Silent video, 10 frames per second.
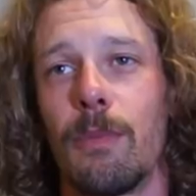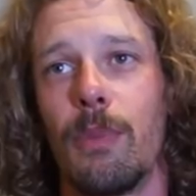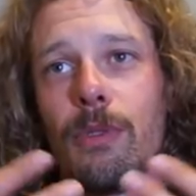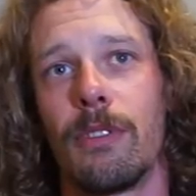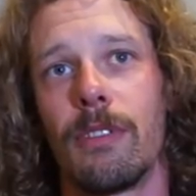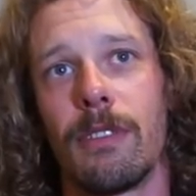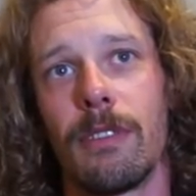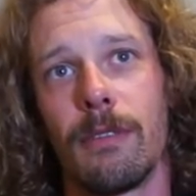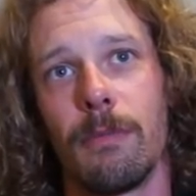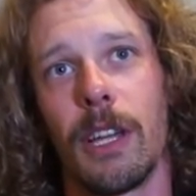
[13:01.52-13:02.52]
put
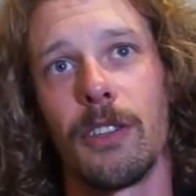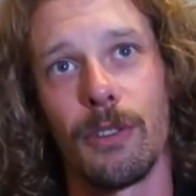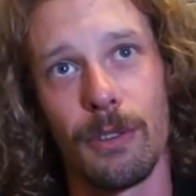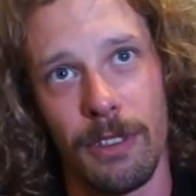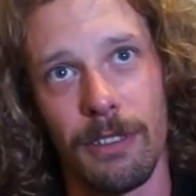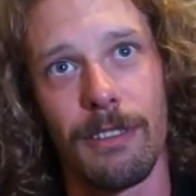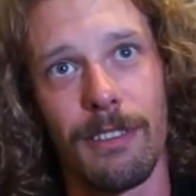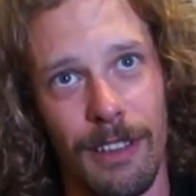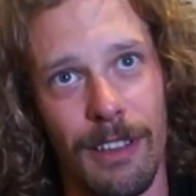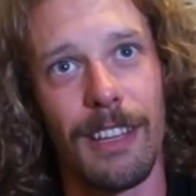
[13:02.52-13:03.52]
my shoes in,
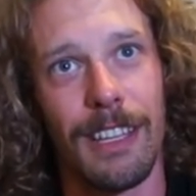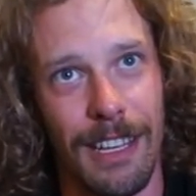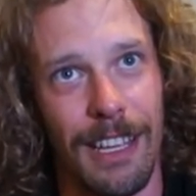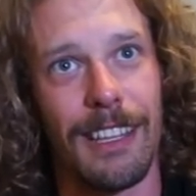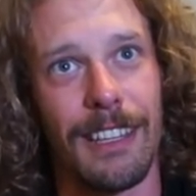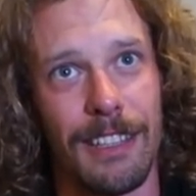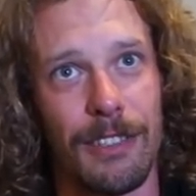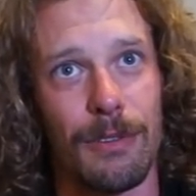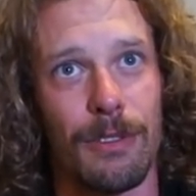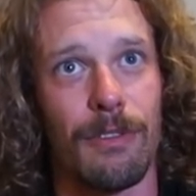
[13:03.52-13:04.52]
uh-huh. In the
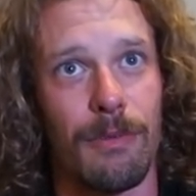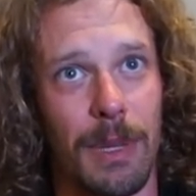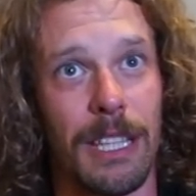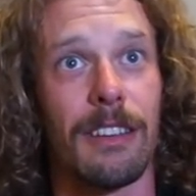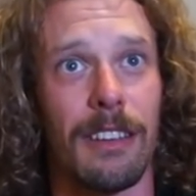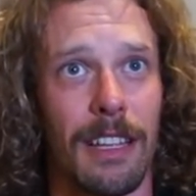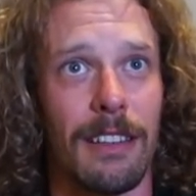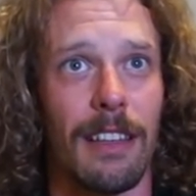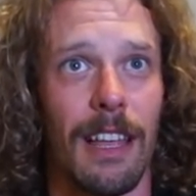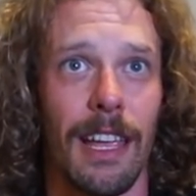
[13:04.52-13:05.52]
shoes of Peter,
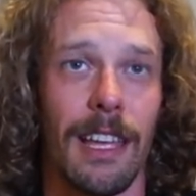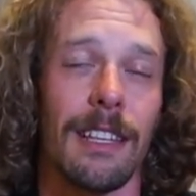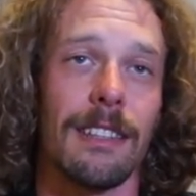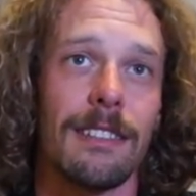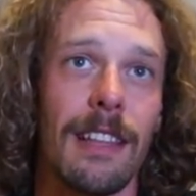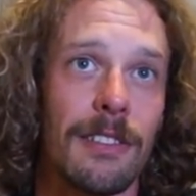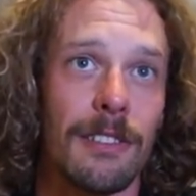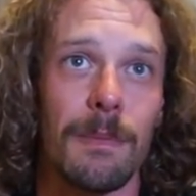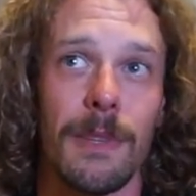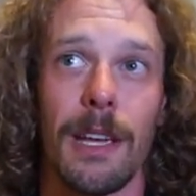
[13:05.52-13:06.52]
and I can understand
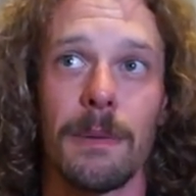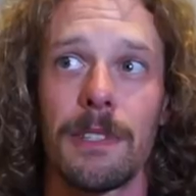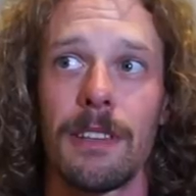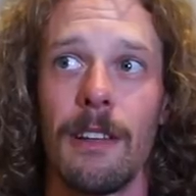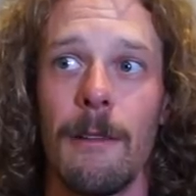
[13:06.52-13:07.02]
sometimes